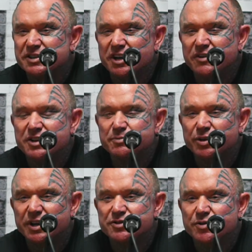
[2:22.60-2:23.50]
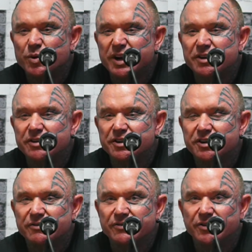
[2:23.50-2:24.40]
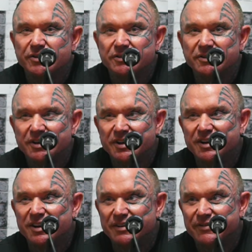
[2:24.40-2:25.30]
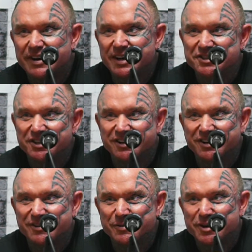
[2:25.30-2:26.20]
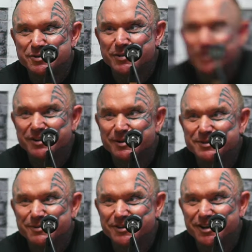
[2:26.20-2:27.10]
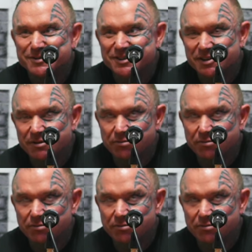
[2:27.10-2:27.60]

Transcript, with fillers: even just putting extra weight on, you can feel lethargic. You know, when I was bulked up, sometimes it's yep. like